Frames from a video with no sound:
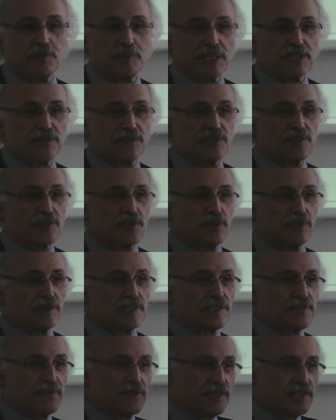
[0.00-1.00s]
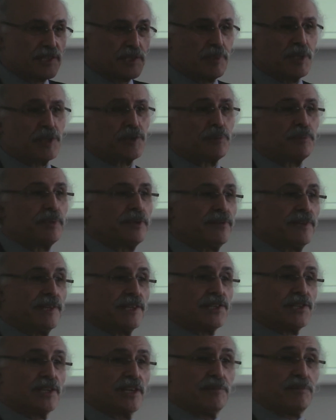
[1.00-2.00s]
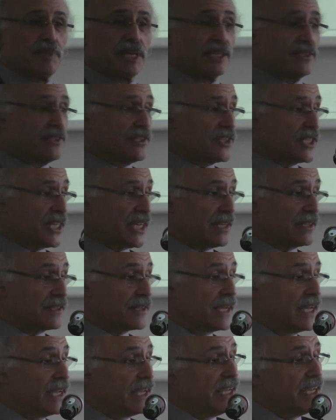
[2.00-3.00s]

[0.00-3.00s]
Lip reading: with mental disorders with a special privilege of being detained.